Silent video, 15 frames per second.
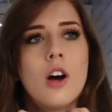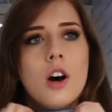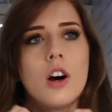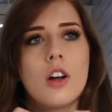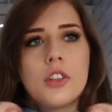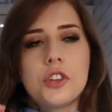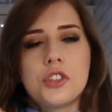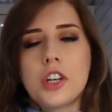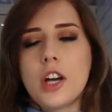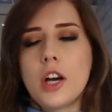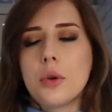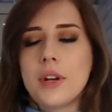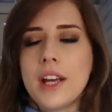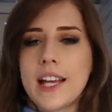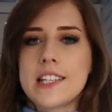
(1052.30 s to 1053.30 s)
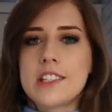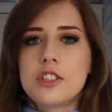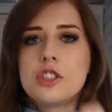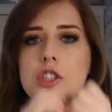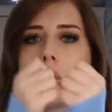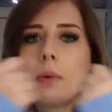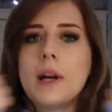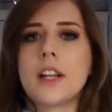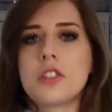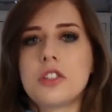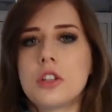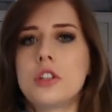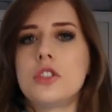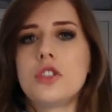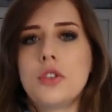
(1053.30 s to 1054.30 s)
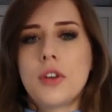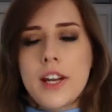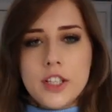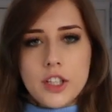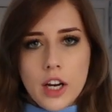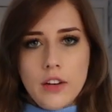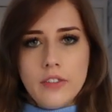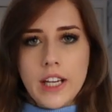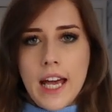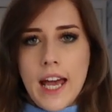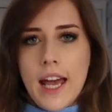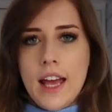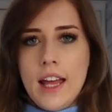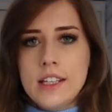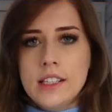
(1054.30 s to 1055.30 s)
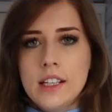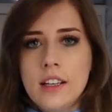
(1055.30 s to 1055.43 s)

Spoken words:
on the turtleneck isn't too bad, because you can stretch it over your head.